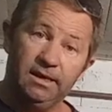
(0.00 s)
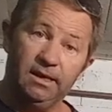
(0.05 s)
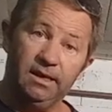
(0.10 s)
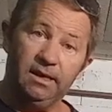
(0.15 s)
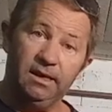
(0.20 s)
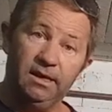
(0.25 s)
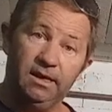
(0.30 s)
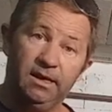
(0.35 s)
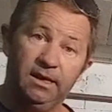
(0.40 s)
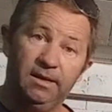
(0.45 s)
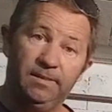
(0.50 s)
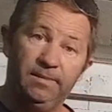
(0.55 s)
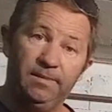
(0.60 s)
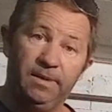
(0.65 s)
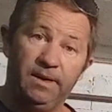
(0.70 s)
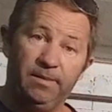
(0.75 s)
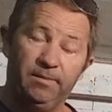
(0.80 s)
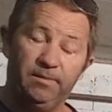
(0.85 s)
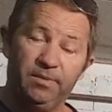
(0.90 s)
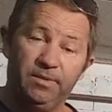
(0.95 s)

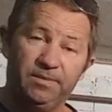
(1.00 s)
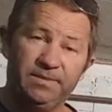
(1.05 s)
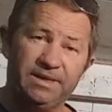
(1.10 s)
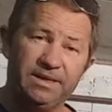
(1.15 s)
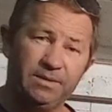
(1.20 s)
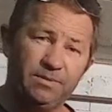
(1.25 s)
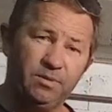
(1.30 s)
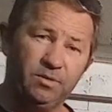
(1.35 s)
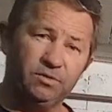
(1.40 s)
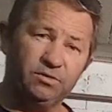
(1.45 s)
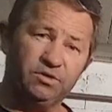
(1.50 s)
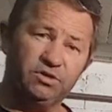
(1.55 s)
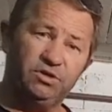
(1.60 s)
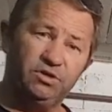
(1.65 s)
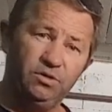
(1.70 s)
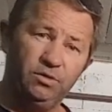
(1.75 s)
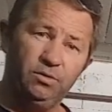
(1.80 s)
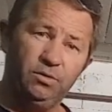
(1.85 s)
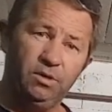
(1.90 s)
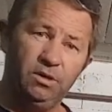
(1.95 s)
I'm probably going to put
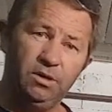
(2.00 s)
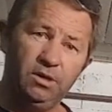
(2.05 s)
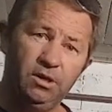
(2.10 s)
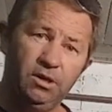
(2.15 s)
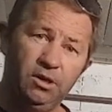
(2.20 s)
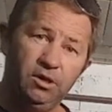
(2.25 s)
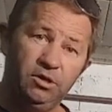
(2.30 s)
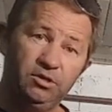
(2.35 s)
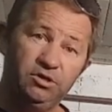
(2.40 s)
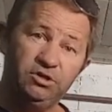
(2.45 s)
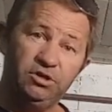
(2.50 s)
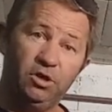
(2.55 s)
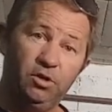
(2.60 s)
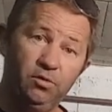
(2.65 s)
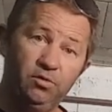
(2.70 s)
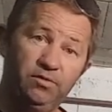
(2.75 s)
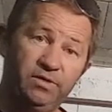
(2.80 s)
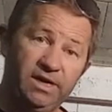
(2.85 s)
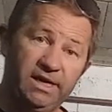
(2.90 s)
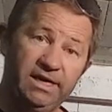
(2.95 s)
two
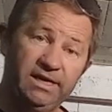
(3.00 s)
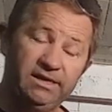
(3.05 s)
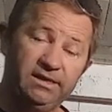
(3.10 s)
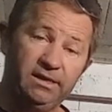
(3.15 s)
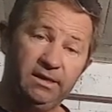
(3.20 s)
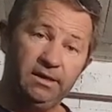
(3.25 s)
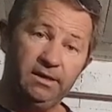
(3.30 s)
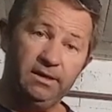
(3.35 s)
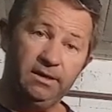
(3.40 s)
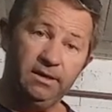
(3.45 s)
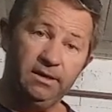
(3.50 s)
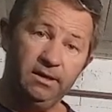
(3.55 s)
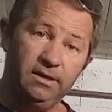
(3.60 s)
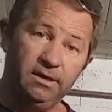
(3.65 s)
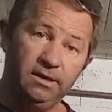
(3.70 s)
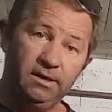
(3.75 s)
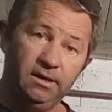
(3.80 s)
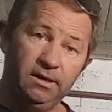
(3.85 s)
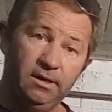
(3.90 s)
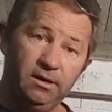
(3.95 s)
Tone Rider
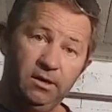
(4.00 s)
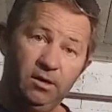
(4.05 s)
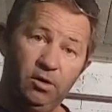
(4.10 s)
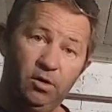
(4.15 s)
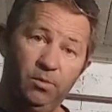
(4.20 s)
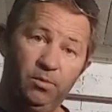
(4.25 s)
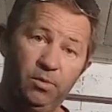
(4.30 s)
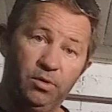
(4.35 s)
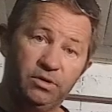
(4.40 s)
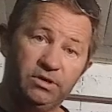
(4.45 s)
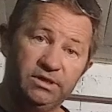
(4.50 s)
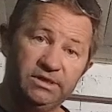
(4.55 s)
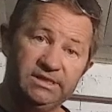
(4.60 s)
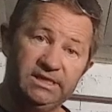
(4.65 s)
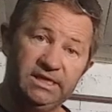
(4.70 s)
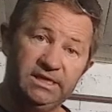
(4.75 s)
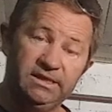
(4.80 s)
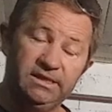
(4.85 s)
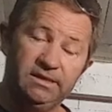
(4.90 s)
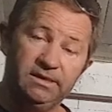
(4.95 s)
humbuckers
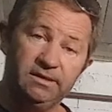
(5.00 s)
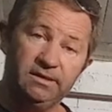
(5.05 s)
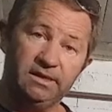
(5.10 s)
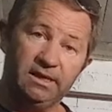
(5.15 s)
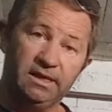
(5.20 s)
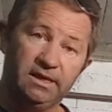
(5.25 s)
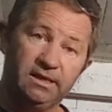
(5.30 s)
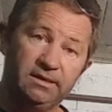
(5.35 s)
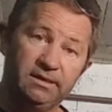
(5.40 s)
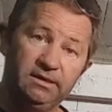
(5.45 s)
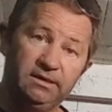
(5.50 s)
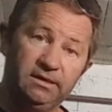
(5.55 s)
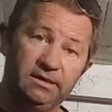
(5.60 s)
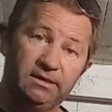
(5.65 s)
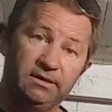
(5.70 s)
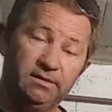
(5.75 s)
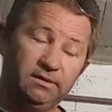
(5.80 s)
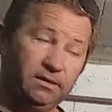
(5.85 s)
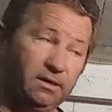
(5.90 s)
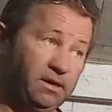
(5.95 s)
in that you
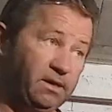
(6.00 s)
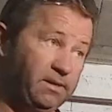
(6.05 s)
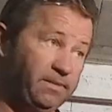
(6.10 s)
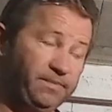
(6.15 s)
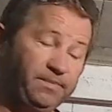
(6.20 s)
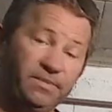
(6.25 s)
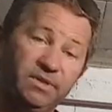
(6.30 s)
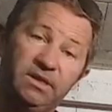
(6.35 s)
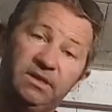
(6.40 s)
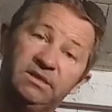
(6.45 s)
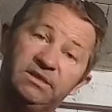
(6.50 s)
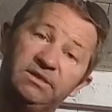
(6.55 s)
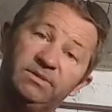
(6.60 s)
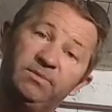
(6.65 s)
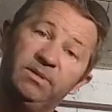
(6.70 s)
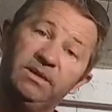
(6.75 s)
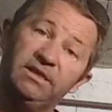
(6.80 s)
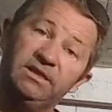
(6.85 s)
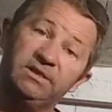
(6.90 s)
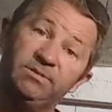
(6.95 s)
can
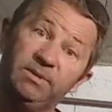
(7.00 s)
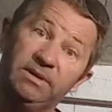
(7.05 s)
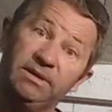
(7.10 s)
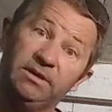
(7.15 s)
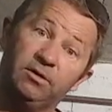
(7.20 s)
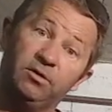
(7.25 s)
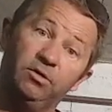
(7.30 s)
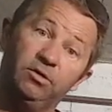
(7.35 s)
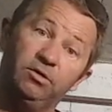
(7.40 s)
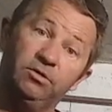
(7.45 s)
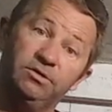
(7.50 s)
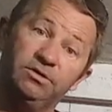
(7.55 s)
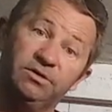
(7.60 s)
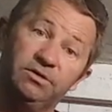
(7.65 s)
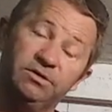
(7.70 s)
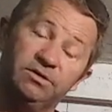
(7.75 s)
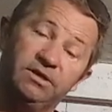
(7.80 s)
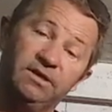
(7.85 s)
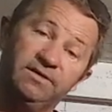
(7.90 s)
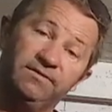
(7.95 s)
split the coils.
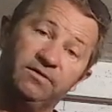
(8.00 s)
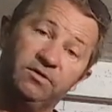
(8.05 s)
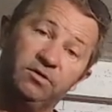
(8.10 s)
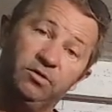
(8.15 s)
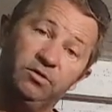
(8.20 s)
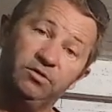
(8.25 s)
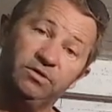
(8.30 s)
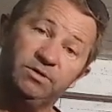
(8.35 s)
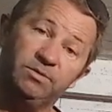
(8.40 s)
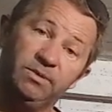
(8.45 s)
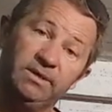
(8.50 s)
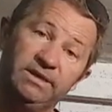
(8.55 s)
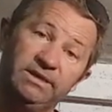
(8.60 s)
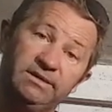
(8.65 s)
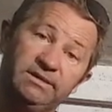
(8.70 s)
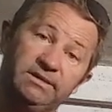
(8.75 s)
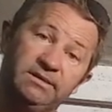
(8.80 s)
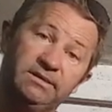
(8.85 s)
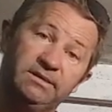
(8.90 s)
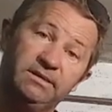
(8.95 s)
It's going to have coil
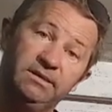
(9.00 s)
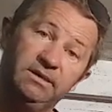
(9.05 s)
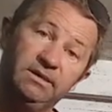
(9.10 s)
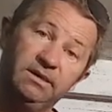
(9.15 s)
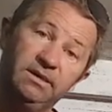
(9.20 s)
splits.